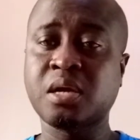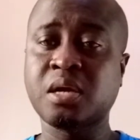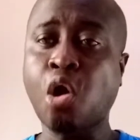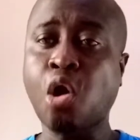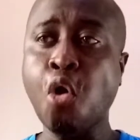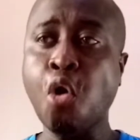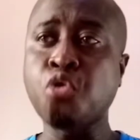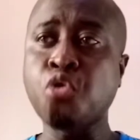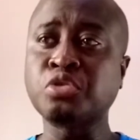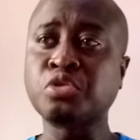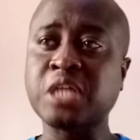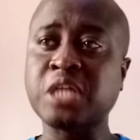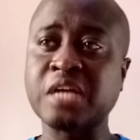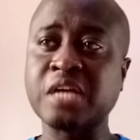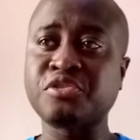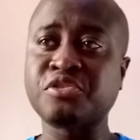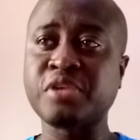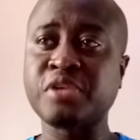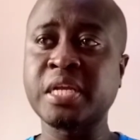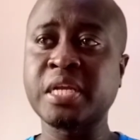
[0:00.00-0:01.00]
cold
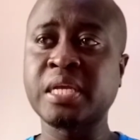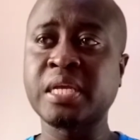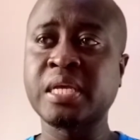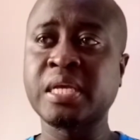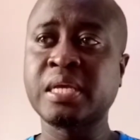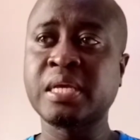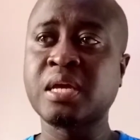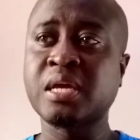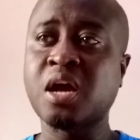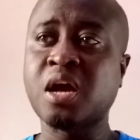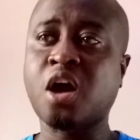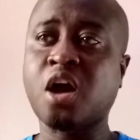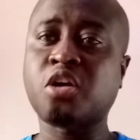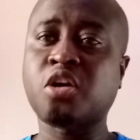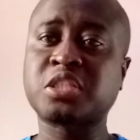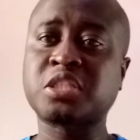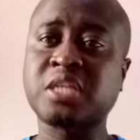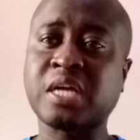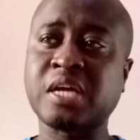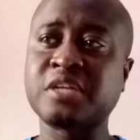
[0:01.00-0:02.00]
country,
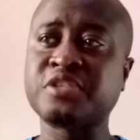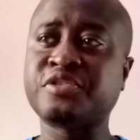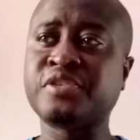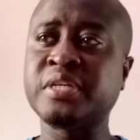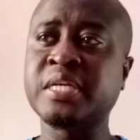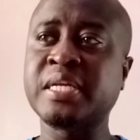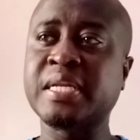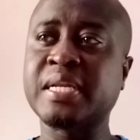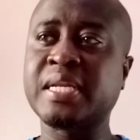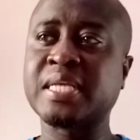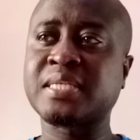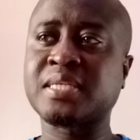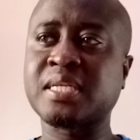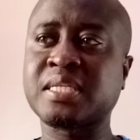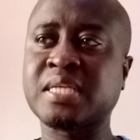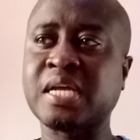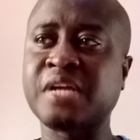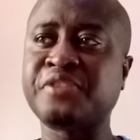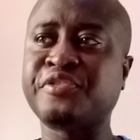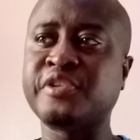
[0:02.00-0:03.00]
hot country, desert
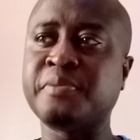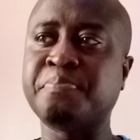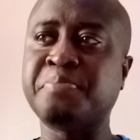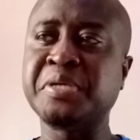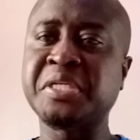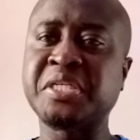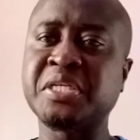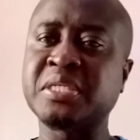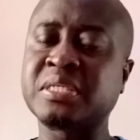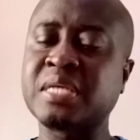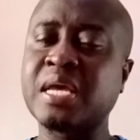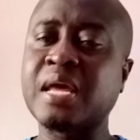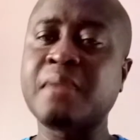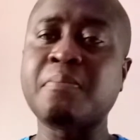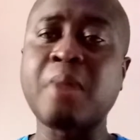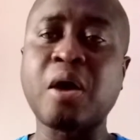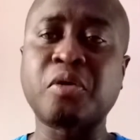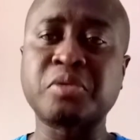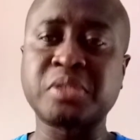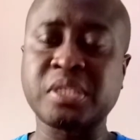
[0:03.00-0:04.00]
country, beaches, and
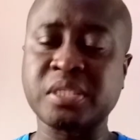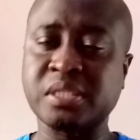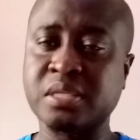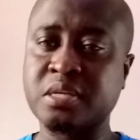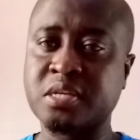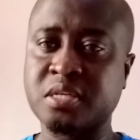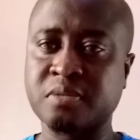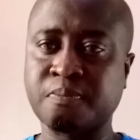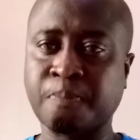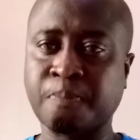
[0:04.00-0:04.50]
mountains.